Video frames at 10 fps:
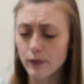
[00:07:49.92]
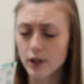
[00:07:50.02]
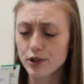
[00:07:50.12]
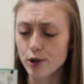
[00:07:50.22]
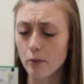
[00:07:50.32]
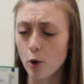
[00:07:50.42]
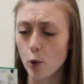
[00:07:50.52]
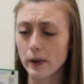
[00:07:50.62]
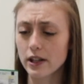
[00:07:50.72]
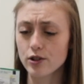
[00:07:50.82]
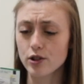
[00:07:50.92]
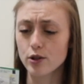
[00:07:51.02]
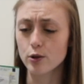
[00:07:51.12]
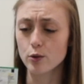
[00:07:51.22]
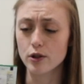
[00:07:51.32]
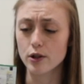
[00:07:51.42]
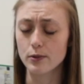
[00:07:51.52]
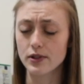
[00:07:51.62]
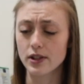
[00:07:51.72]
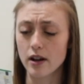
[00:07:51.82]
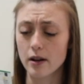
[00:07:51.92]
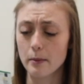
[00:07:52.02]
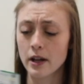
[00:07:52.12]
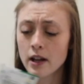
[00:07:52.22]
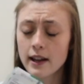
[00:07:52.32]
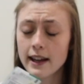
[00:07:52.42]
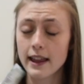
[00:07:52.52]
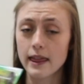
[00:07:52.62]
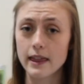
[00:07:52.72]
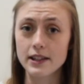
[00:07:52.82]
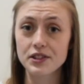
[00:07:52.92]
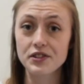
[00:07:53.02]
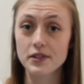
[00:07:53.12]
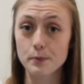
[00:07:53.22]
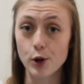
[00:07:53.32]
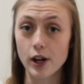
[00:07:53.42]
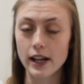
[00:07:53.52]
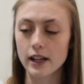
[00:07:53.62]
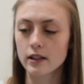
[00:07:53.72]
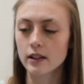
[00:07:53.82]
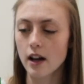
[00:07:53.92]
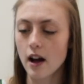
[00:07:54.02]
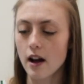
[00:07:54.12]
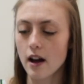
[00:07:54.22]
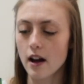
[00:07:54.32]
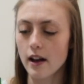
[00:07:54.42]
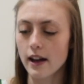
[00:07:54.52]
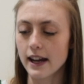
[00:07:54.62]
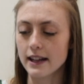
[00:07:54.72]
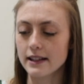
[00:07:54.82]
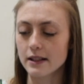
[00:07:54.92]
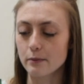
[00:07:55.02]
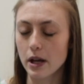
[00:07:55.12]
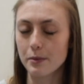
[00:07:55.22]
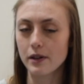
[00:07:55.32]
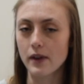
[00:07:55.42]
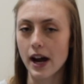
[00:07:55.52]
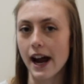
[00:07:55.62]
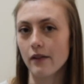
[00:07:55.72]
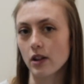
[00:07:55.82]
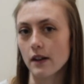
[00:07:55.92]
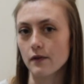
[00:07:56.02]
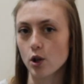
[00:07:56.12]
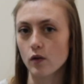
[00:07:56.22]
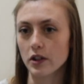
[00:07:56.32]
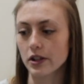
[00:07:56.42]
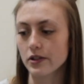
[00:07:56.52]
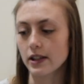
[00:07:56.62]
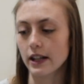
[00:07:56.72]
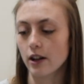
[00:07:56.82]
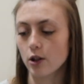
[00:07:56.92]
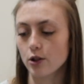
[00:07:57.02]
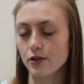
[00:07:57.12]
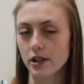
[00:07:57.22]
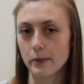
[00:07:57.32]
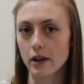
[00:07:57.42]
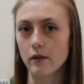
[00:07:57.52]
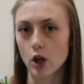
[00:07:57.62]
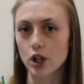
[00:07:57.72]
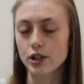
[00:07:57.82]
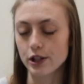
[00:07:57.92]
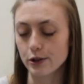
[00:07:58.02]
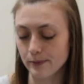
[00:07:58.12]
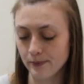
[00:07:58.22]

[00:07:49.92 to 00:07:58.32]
So I'm hoping to do some this spring, and maybe if I have leftovers, then I'll do some in the fall too.